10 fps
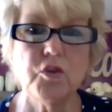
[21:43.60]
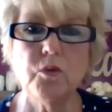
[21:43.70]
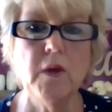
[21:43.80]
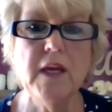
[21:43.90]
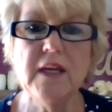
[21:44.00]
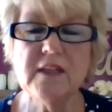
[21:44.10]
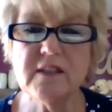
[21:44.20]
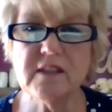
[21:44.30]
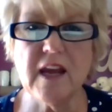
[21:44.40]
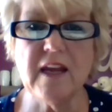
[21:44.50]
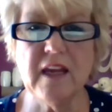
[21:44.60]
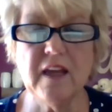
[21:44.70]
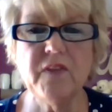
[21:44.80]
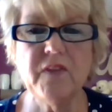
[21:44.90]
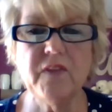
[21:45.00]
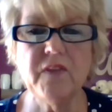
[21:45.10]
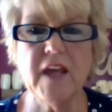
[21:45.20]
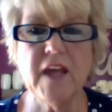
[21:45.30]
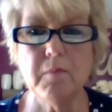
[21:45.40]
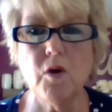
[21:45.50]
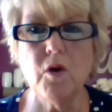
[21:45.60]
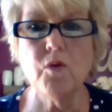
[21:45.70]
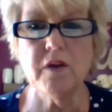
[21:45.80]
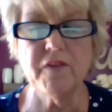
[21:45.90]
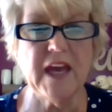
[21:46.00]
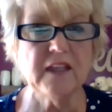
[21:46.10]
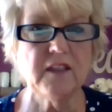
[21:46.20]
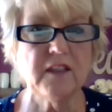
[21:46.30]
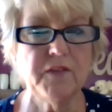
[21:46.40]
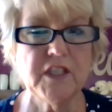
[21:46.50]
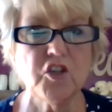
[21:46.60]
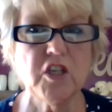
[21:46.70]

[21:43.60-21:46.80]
to stay in that mode of active addiction,